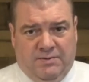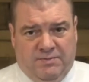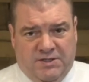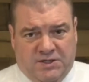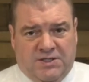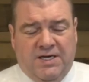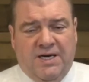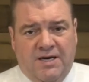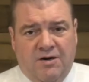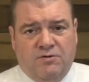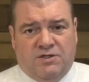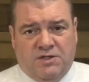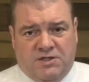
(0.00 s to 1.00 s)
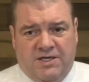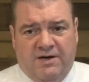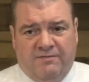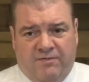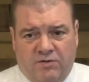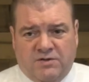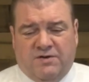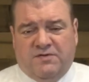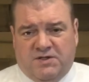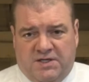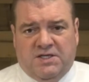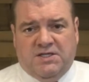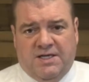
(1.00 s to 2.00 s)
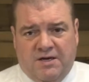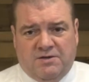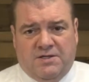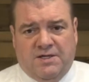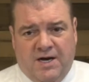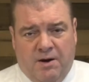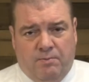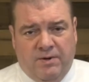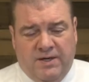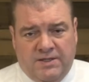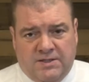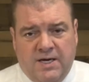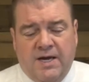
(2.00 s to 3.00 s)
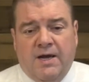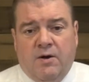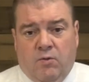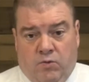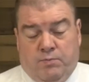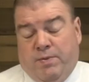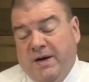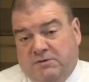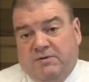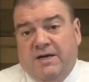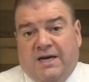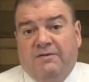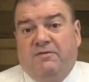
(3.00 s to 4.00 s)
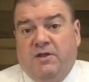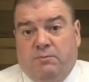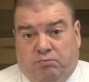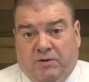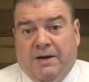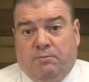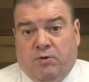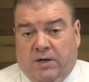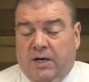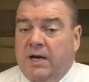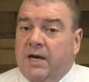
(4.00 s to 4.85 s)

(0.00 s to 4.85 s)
I mean, CEOs and CFOs of 6,000 companies were basically given the playbook.